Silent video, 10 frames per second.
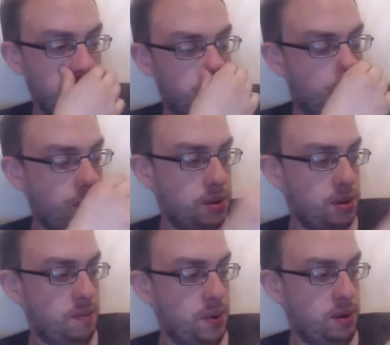bought
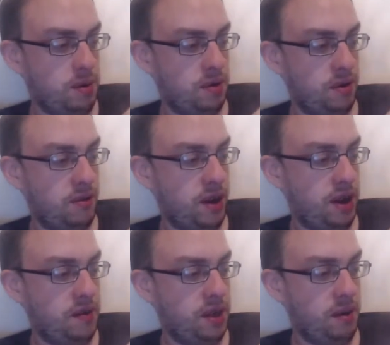some boots for
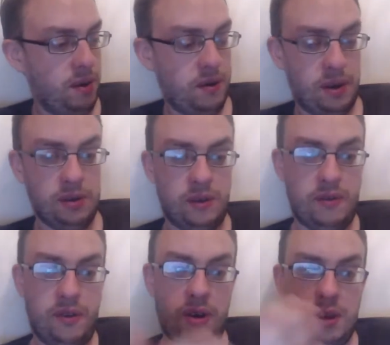five that are worth
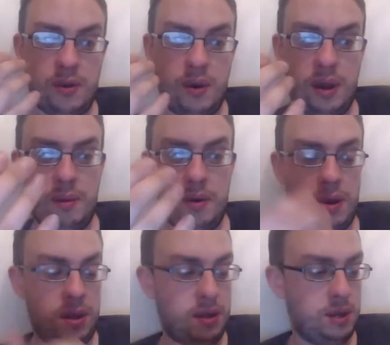130 quid. I'm
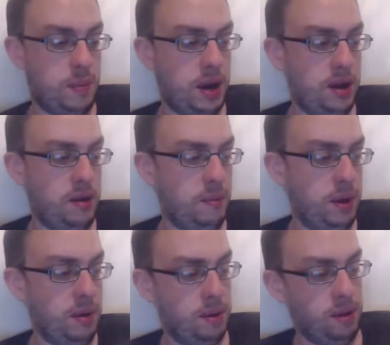already inspiring
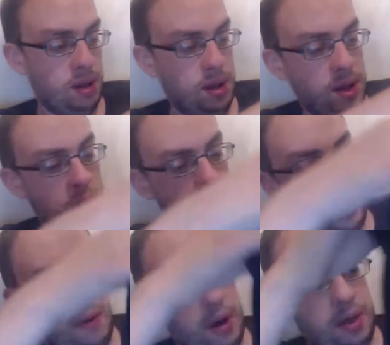people.
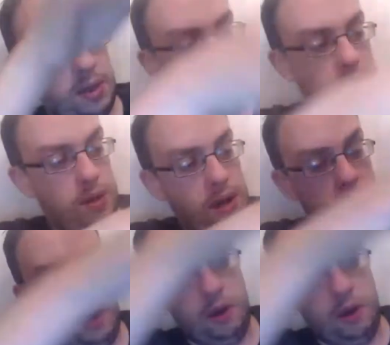Anyway, this uh, New